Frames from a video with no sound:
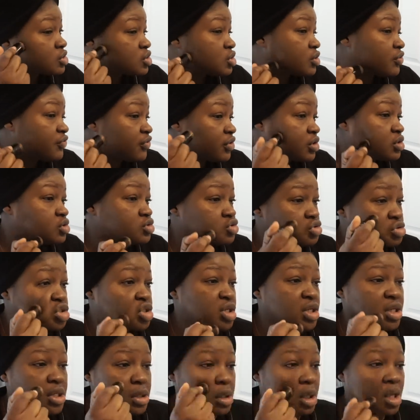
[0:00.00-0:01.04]
so if you're
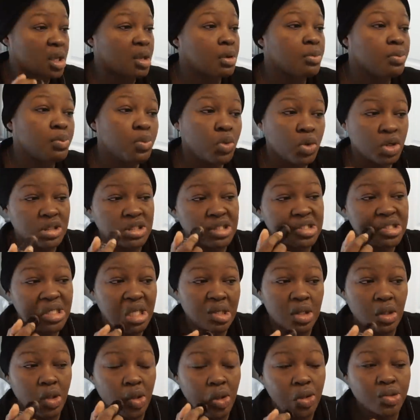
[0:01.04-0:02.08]
interested in like more
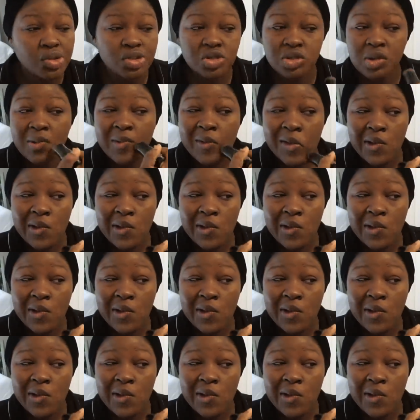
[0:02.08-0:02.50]
details.